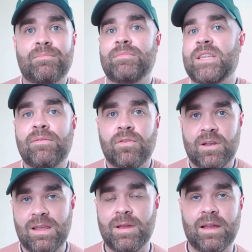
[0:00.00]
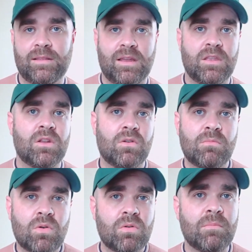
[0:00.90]
differently back then,
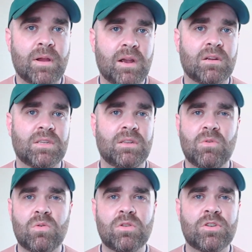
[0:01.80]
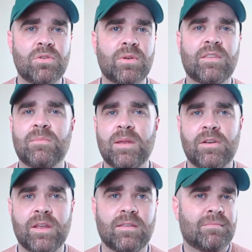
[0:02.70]
more in person, more through
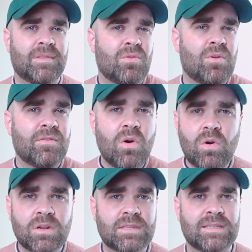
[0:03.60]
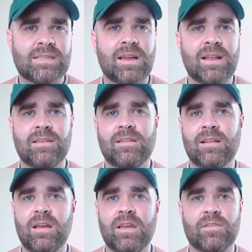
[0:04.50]
experience. So of course the stylistic
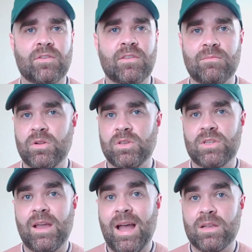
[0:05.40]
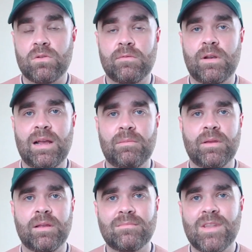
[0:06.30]
lines are smudged and overlapping.